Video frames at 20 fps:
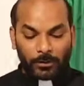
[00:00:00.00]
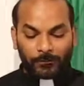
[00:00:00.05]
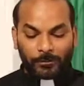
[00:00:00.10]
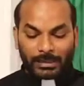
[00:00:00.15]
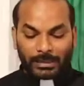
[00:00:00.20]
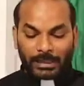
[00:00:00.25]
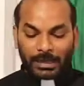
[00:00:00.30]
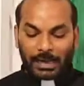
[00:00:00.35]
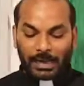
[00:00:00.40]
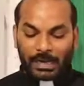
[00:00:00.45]

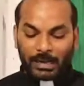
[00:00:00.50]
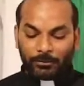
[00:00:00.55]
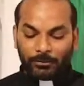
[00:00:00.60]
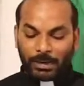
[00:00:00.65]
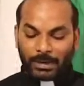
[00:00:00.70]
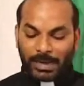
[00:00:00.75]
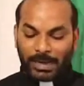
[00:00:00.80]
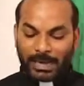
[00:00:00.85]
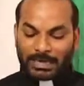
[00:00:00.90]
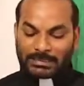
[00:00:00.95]
whether
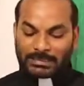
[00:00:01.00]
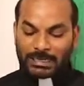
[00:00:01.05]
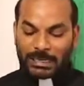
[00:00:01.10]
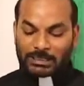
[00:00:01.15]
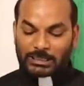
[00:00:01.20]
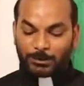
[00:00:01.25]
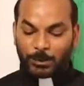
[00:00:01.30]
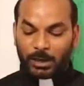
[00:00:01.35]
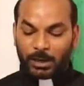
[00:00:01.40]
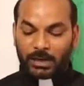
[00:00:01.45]
anyone has
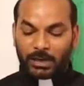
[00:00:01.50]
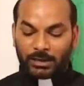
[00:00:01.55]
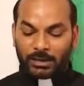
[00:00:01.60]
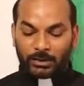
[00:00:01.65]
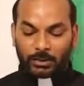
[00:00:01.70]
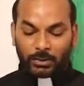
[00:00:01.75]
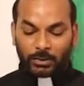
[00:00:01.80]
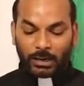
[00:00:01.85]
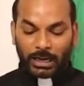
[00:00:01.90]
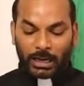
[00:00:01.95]

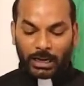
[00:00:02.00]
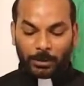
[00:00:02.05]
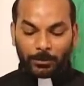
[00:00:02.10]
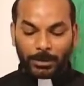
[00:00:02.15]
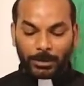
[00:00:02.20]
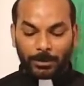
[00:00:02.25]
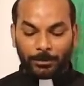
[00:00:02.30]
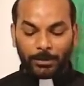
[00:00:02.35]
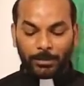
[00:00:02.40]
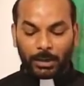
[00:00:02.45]
responded to
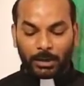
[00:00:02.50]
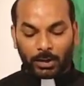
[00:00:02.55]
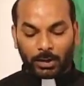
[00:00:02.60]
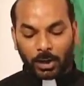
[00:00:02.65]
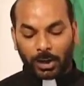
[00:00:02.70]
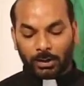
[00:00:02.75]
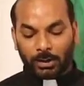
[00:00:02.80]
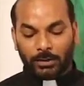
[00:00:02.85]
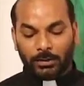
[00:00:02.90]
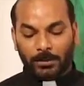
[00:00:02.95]
help him or
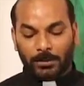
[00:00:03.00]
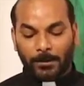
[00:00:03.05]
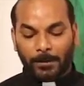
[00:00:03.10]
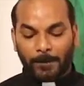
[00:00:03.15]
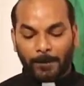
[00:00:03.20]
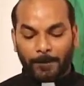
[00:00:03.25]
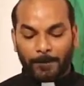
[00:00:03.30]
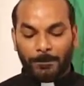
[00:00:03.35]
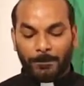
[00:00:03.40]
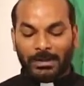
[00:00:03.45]
not,
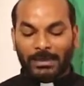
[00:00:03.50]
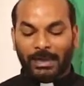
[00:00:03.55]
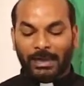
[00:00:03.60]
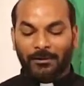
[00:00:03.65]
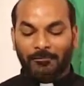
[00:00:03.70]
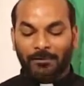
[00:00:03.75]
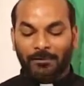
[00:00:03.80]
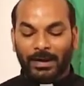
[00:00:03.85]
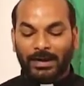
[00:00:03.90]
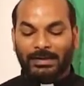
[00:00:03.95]
but
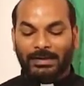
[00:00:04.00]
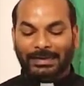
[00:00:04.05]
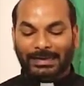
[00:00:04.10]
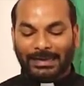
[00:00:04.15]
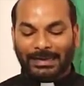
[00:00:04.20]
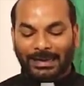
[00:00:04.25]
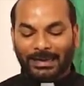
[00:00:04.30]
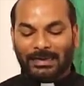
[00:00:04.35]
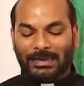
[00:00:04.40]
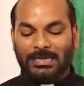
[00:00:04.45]
I felt
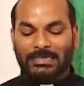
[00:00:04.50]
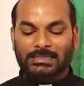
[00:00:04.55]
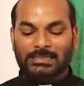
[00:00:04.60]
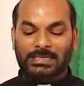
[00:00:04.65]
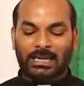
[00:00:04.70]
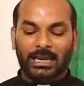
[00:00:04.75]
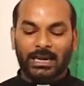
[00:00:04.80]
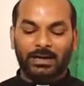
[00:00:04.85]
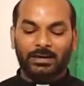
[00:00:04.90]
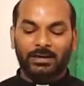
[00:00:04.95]
really
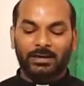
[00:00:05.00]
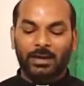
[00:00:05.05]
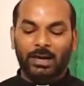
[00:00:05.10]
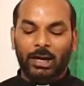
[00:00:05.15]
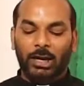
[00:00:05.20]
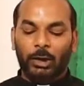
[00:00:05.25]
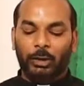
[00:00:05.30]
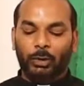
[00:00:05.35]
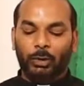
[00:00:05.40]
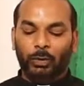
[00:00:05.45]
sad
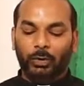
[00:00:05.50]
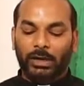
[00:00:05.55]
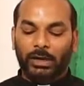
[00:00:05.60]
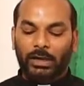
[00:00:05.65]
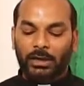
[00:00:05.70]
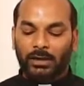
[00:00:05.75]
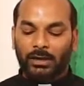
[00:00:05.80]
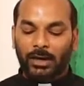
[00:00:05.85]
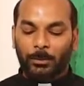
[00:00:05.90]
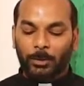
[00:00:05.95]
to
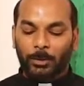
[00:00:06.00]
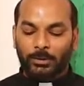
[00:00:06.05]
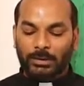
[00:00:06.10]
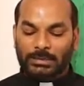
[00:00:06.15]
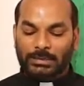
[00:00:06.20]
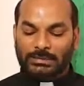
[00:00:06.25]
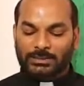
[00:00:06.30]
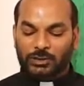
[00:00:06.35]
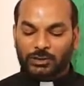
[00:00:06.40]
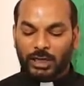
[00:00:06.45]
hear about
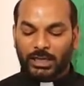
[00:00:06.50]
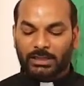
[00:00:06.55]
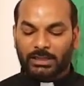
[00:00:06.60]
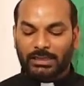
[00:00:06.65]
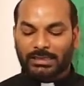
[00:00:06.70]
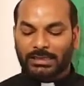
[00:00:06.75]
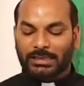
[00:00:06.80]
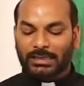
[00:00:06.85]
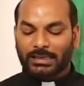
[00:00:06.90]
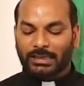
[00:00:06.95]
his
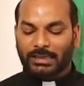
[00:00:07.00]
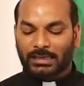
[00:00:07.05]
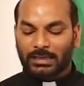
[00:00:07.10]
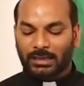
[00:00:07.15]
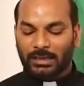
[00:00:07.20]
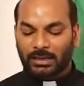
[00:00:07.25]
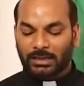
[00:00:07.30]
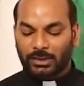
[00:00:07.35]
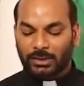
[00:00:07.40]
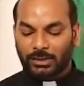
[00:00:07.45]
death in the
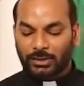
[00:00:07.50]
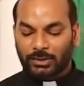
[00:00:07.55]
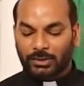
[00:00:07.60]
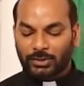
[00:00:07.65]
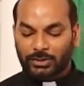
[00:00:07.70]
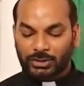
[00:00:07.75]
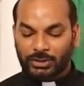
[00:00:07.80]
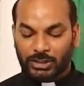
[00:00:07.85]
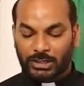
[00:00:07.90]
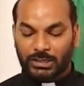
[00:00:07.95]

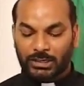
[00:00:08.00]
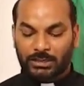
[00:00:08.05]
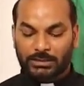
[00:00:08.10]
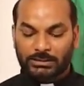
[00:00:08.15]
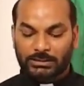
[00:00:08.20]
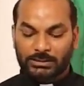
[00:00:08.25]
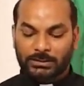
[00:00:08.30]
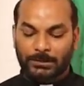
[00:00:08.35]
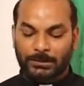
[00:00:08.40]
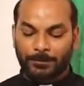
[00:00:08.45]
news
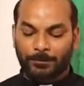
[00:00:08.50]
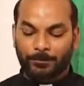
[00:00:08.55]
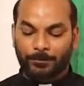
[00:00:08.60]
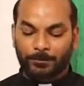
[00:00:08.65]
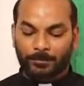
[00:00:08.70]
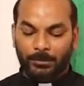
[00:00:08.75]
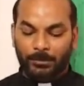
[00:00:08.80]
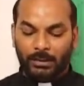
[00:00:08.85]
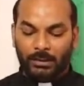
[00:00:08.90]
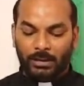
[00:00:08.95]

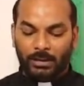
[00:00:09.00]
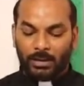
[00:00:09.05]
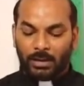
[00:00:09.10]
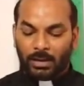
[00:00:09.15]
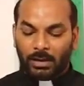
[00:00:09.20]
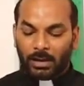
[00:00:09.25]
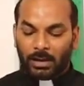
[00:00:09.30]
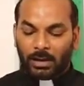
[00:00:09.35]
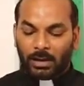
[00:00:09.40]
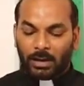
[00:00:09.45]

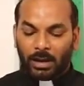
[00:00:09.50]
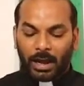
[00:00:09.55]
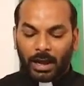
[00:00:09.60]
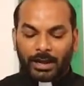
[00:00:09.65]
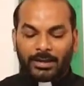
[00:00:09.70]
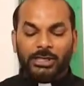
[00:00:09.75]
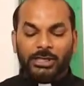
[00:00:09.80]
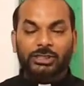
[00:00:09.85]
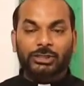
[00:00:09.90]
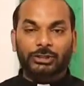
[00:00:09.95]
channels.
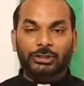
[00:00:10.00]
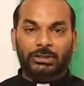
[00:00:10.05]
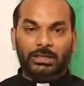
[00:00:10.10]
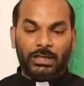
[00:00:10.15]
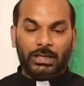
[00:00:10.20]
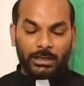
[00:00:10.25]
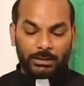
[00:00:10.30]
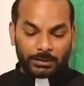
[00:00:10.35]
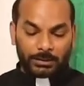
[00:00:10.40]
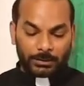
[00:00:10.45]
I understood
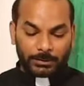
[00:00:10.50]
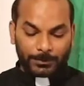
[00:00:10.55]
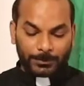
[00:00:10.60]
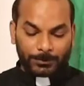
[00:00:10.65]
that